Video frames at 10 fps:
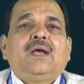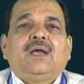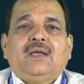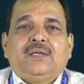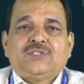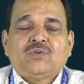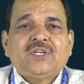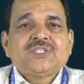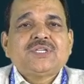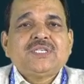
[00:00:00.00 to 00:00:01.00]

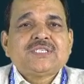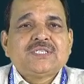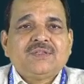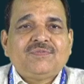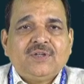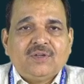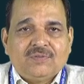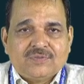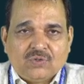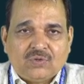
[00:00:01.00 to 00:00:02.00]
educationists in the field
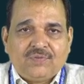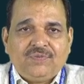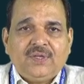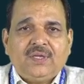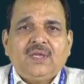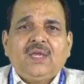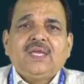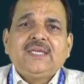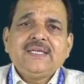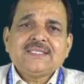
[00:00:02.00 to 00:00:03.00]
of geography,
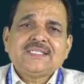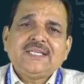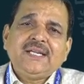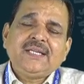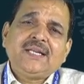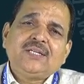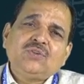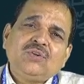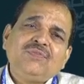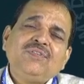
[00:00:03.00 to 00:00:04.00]
he has said that
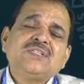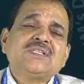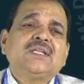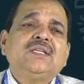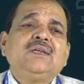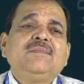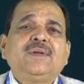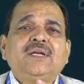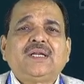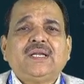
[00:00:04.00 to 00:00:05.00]
geography is nothing
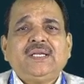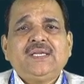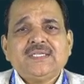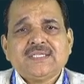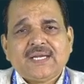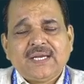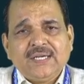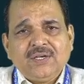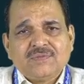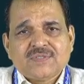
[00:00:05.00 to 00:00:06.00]
but it is a
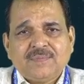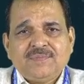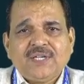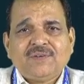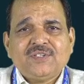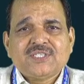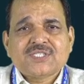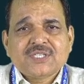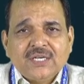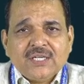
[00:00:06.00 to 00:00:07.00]
kind of subject which
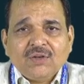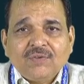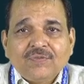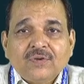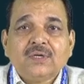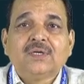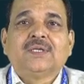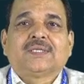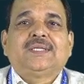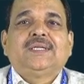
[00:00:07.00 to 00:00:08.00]
study of
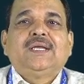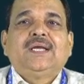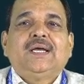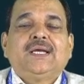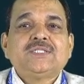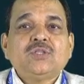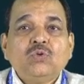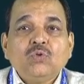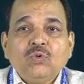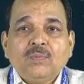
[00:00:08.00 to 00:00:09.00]
earth as the
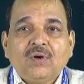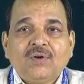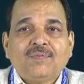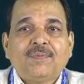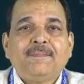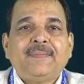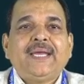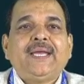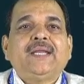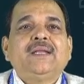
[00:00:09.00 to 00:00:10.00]
home of
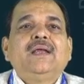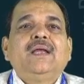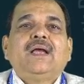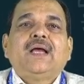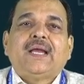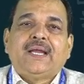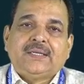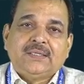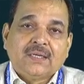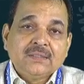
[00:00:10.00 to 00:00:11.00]
man, and
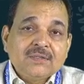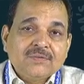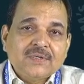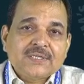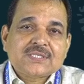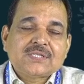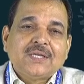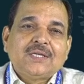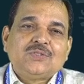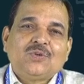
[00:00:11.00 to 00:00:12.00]
in other words,
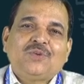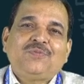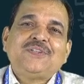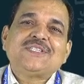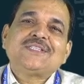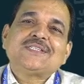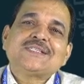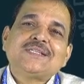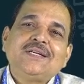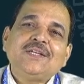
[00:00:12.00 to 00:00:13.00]
geography is the
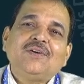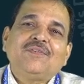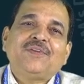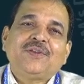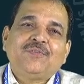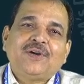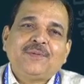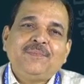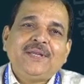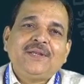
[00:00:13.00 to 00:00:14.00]
study of
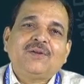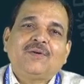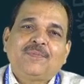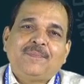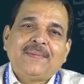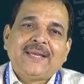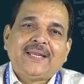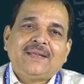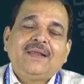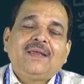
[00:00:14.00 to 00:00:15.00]
environment of
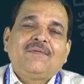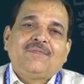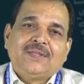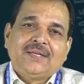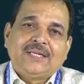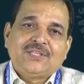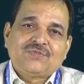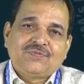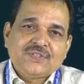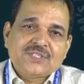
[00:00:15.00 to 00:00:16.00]
man, whether it is
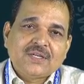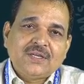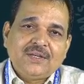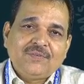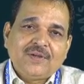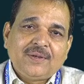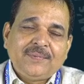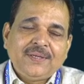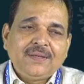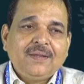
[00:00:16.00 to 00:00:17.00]
physical
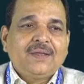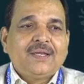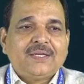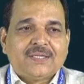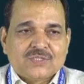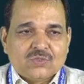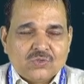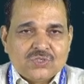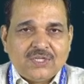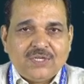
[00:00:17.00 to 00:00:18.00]
environment, it is
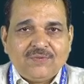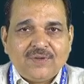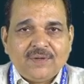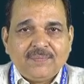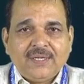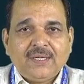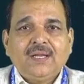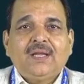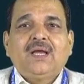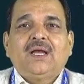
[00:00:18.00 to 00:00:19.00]
social environment,
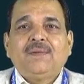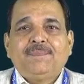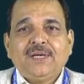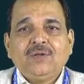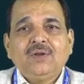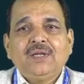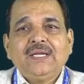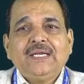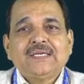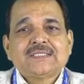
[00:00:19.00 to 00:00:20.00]
and particularly
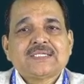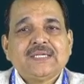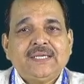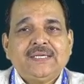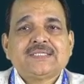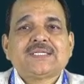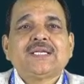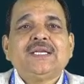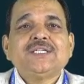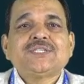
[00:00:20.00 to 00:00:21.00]
in its
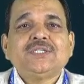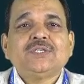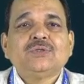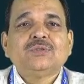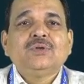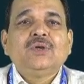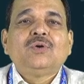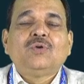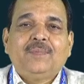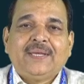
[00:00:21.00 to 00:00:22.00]
relation to
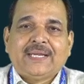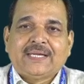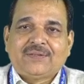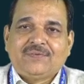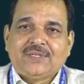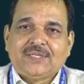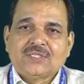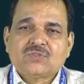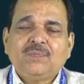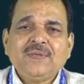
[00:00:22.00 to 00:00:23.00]
human activities.
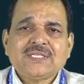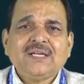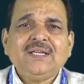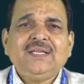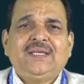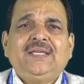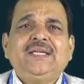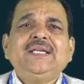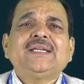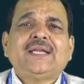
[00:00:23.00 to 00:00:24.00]
So basically
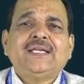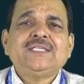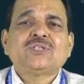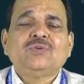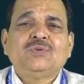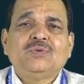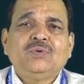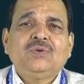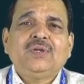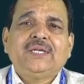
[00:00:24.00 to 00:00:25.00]
he tries
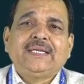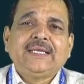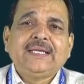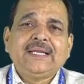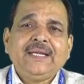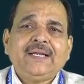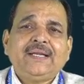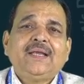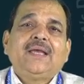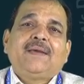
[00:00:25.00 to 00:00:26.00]
to integrate
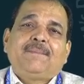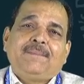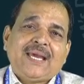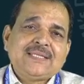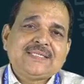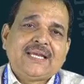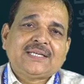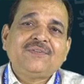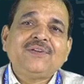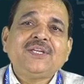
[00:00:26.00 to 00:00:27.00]
man's
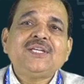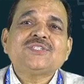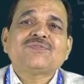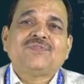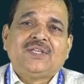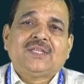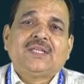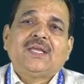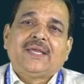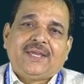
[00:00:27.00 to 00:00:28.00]
activities with
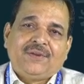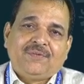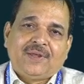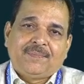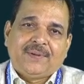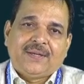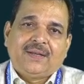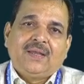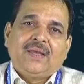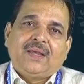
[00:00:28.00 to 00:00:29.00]
environment,
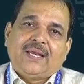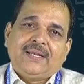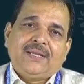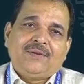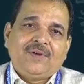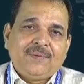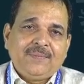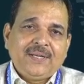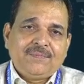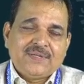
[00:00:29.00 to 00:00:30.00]
and
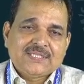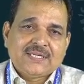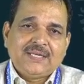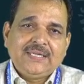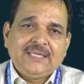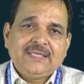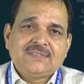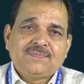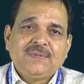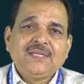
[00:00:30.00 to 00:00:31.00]
environment basically
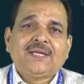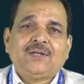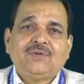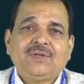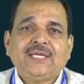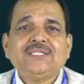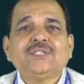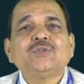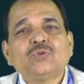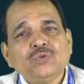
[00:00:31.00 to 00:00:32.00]
is been categorized
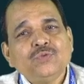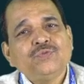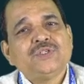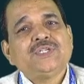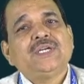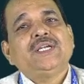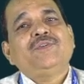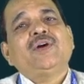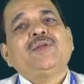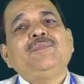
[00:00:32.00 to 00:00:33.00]
into two: physical
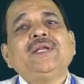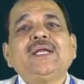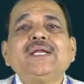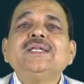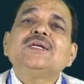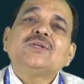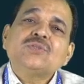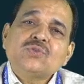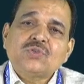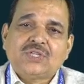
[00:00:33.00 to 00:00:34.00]
environment and
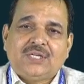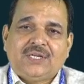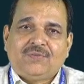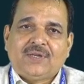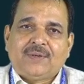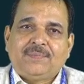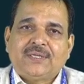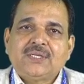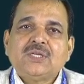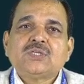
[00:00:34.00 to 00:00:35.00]
social environment.
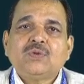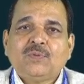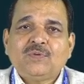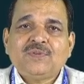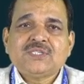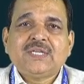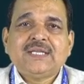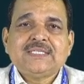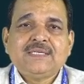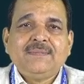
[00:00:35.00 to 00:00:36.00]
So Professor
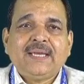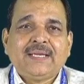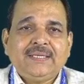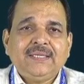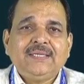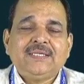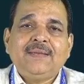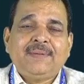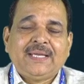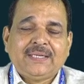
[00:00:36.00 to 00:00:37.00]
A.C. Mackney, E.A.
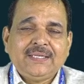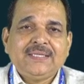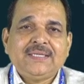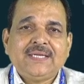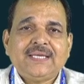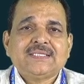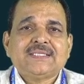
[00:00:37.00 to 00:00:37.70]
Mackney, he has